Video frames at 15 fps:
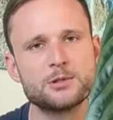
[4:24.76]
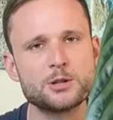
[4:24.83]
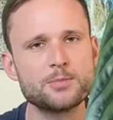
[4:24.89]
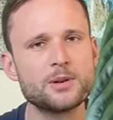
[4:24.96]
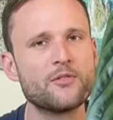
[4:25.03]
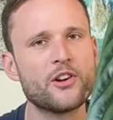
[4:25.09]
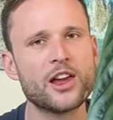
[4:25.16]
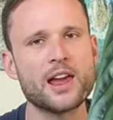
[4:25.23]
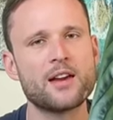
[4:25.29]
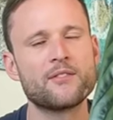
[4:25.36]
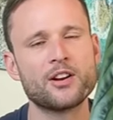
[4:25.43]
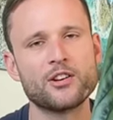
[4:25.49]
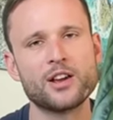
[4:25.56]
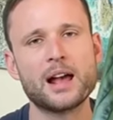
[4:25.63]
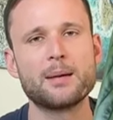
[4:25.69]
to be
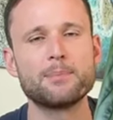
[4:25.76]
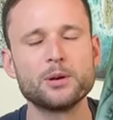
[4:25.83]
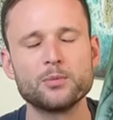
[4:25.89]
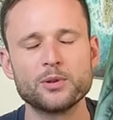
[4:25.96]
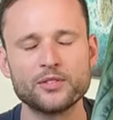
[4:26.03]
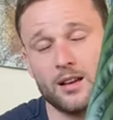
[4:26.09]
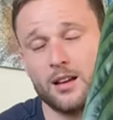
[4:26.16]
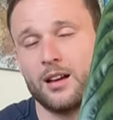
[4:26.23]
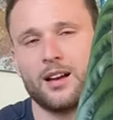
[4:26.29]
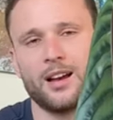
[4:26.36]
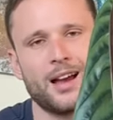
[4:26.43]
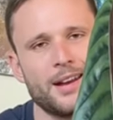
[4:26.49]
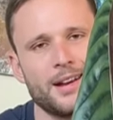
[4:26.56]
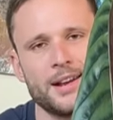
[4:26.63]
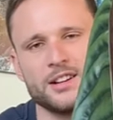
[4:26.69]
very happy with.
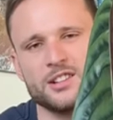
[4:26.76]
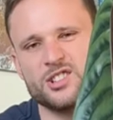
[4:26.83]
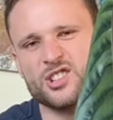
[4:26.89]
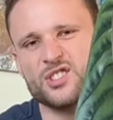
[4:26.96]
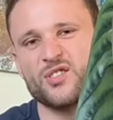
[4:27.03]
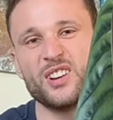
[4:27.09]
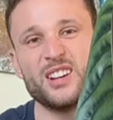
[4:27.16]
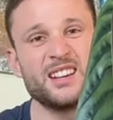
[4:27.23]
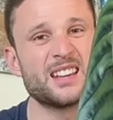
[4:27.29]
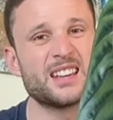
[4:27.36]
And then it just really